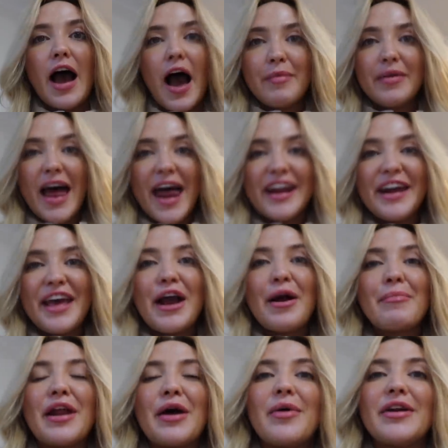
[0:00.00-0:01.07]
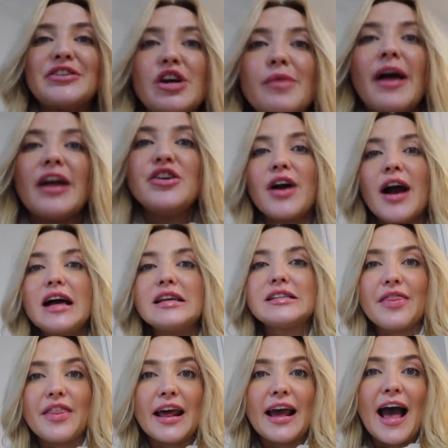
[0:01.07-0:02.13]
I've been editing, but I wanted to remind you guys
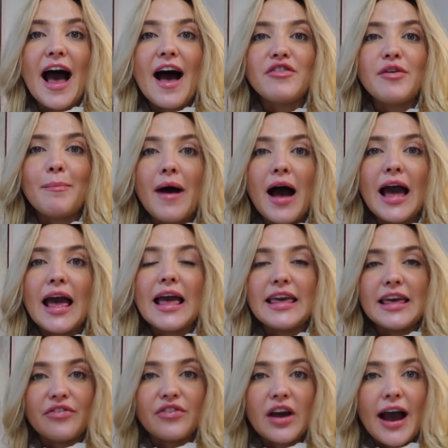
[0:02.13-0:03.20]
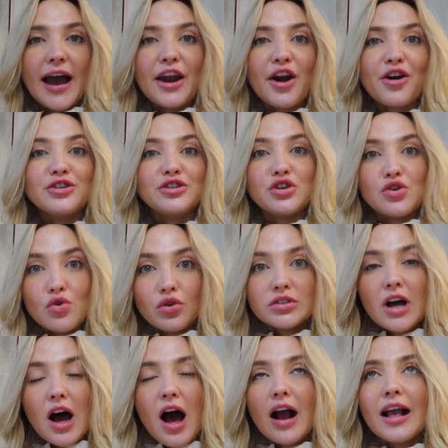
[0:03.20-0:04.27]
that I have my gift guide on a Google
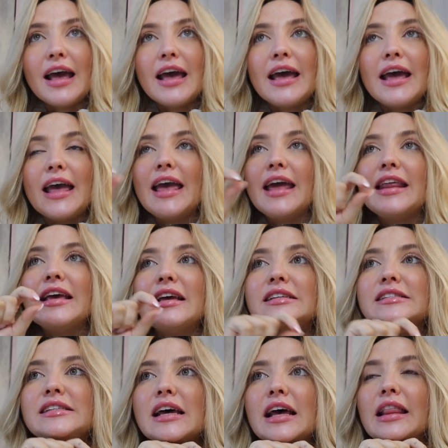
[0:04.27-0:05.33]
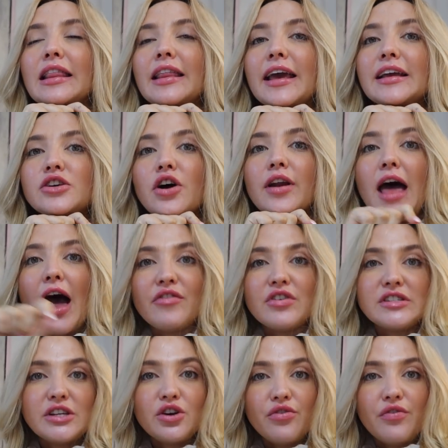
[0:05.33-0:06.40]
Doc. It is linked on
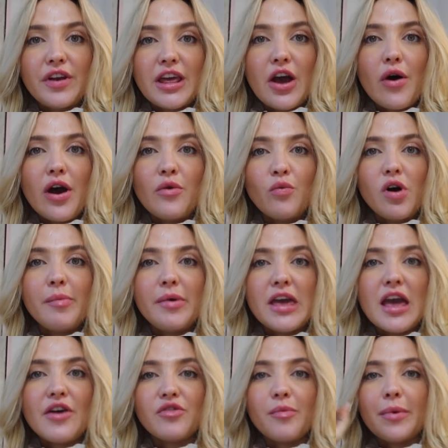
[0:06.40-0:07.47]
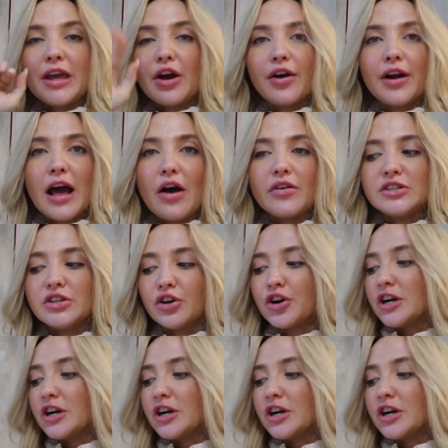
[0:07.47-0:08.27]
every single video and will be from here on out until